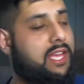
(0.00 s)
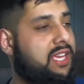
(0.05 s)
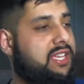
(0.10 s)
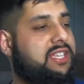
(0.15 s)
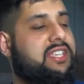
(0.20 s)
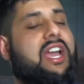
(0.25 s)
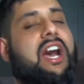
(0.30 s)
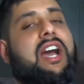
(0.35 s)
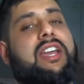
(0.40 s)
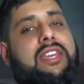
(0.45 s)

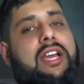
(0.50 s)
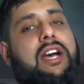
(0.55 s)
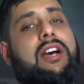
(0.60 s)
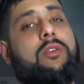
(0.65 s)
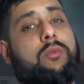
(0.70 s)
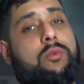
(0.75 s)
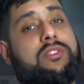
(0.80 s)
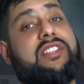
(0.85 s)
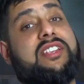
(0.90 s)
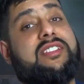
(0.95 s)

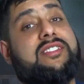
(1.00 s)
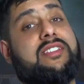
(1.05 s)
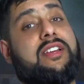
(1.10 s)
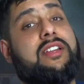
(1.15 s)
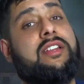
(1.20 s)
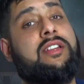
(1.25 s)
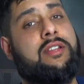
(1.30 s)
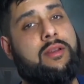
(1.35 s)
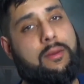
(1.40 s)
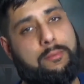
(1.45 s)
Yahya was his
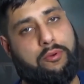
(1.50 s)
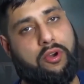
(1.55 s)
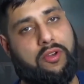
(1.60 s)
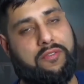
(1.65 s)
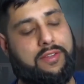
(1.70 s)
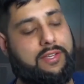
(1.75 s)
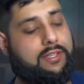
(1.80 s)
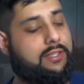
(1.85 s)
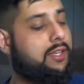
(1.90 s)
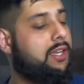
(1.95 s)
son,
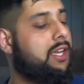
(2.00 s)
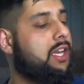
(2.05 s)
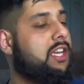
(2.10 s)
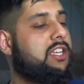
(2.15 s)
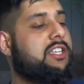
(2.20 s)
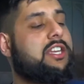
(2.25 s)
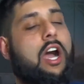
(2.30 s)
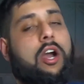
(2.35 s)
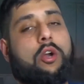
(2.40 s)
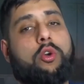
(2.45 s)
prophet.
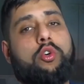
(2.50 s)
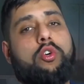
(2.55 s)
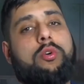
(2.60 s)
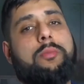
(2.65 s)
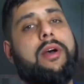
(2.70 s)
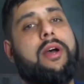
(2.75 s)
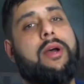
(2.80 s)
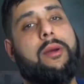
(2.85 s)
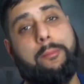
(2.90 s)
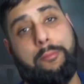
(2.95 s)

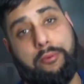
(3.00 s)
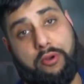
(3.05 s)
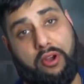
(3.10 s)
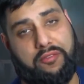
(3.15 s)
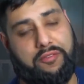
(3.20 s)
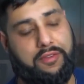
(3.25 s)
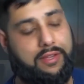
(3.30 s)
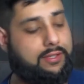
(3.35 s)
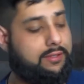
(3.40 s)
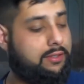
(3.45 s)
Yaqub,
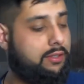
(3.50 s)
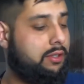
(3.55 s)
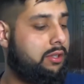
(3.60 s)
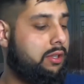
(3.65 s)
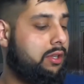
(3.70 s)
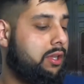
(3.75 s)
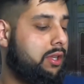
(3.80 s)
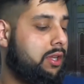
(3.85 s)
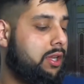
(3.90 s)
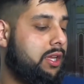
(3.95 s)
prophet.
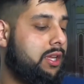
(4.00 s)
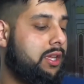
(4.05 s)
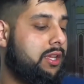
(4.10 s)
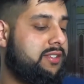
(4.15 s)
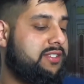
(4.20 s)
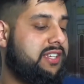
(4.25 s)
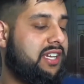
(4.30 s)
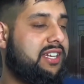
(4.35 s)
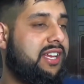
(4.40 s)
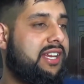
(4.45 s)

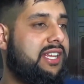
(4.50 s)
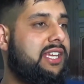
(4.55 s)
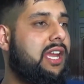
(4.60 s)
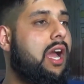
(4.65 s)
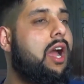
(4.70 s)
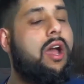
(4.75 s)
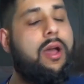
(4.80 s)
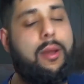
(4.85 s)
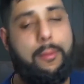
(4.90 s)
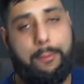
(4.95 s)

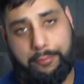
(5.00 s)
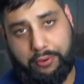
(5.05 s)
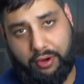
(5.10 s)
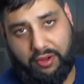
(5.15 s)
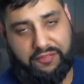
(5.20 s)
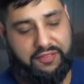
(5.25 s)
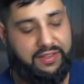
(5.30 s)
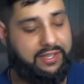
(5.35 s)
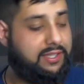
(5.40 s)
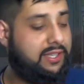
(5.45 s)
Zakaria,
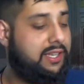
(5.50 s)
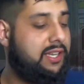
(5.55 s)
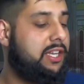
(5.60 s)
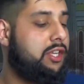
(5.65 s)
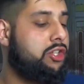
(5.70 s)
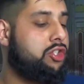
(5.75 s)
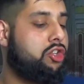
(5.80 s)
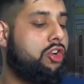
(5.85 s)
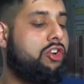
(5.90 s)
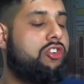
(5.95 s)
prophet.
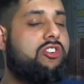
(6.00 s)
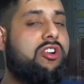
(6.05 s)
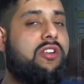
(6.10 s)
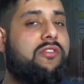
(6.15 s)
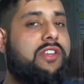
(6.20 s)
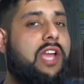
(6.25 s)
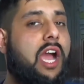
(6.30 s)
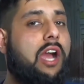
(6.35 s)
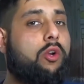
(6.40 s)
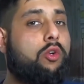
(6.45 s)
Children
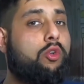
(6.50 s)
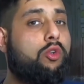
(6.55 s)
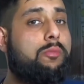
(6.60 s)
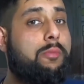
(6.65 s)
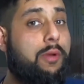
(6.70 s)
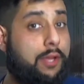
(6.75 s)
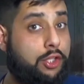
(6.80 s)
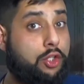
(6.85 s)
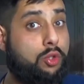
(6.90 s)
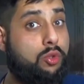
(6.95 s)
of
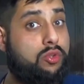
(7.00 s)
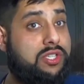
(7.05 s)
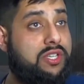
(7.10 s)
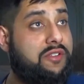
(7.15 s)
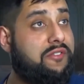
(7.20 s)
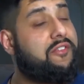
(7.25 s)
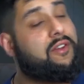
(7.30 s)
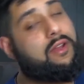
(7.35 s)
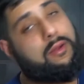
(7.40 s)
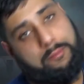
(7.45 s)
Yaqub,
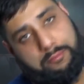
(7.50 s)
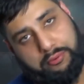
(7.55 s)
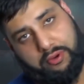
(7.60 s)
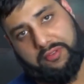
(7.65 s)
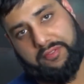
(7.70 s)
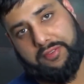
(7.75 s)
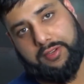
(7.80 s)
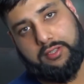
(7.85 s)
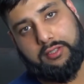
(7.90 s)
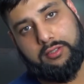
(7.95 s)
Yusuf,
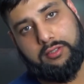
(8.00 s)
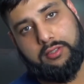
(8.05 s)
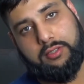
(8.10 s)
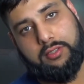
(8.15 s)
prophet.